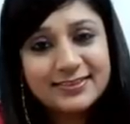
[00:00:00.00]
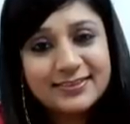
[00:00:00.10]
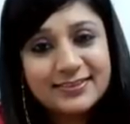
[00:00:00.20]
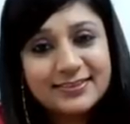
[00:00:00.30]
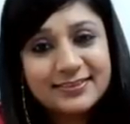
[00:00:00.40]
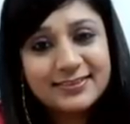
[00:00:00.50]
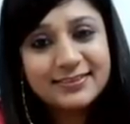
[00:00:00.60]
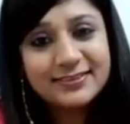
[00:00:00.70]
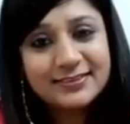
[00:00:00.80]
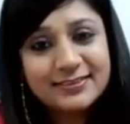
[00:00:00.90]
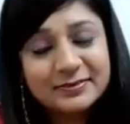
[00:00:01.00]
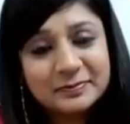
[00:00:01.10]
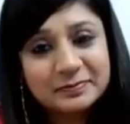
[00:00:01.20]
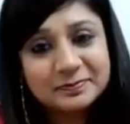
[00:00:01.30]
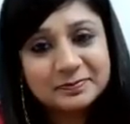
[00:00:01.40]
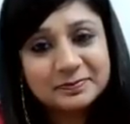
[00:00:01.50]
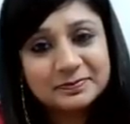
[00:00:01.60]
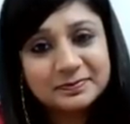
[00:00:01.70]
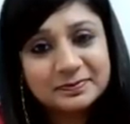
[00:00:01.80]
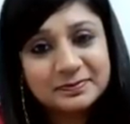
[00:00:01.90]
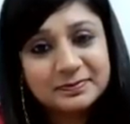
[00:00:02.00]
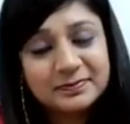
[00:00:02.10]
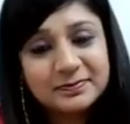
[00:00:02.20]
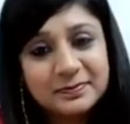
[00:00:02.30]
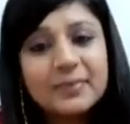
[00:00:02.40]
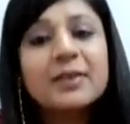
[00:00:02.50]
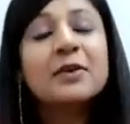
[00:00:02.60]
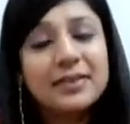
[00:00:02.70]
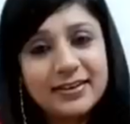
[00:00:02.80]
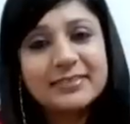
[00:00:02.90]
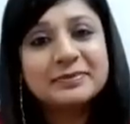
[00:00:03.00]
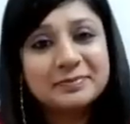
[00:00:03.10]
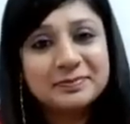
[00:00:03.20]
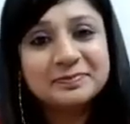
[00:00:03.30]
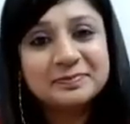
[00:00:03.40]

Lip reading: No words are spoken by the person on screen.